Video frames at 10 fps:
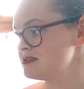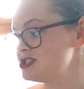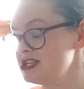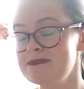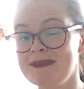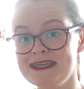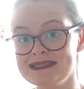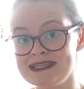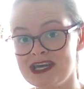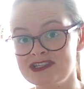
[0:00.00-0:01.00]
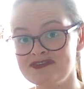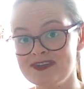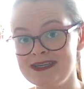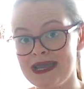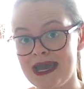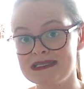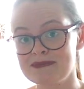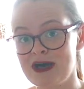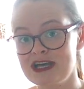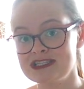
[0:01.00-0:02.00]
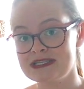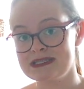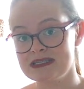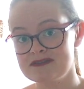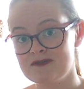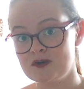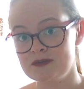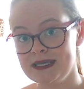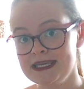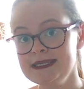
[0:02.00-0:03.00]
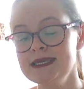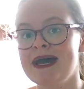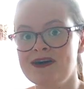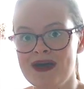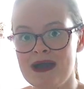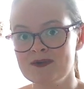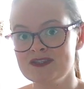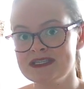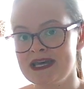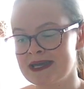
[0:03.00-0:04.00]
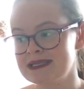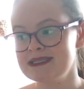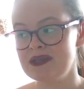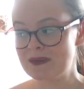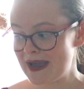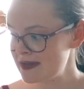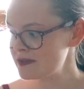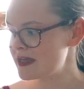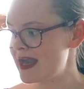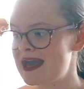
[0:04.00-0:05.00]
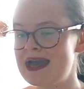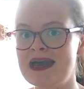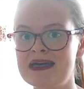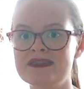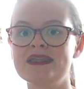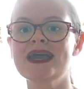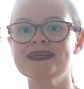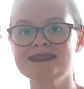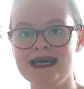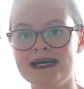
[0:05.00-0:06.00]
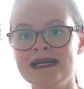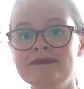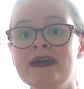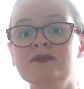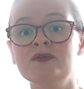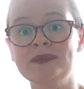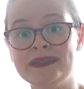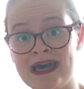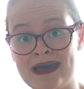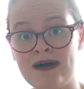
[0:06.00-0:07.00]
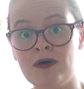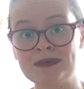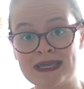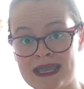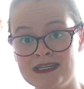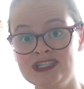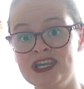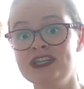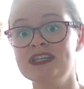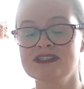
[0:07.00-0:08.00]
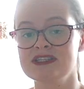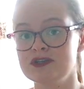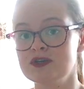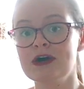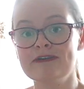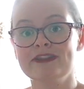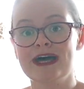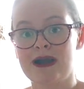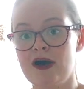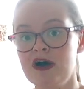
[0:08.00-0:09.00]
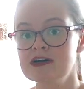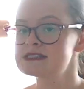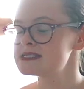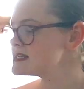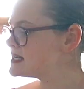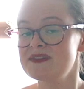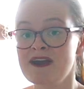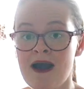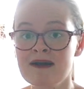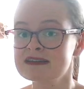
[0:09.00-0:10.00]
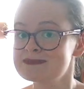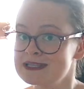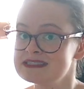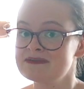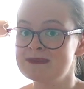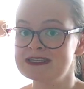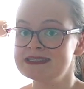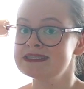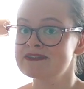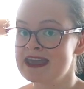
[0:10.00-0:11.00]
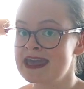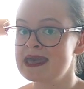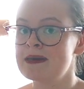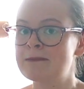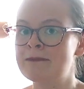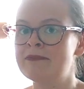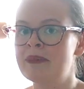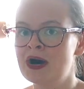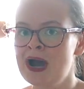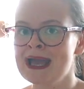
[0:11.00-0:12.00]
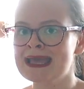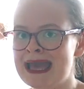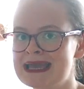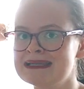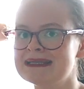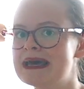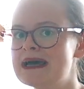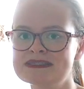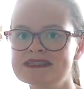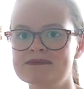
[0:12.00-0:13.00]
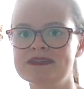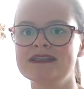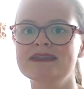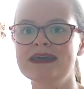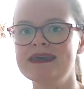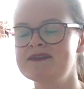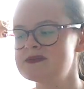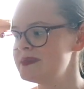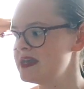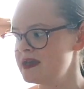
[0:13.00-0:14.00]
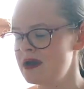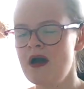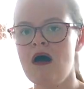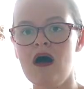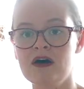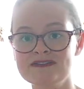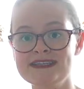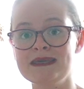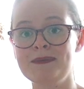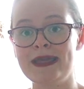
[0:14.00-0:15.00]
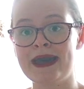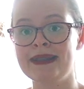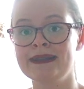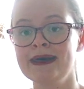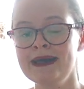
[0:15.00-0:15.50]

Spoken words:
GP surgery had to purchase this for me. Now that I'm under continuing healthcare, the next time it will be their obligation to cover that cost. They are expensive pieces of kit, But again, it's something that keeps me off TPN.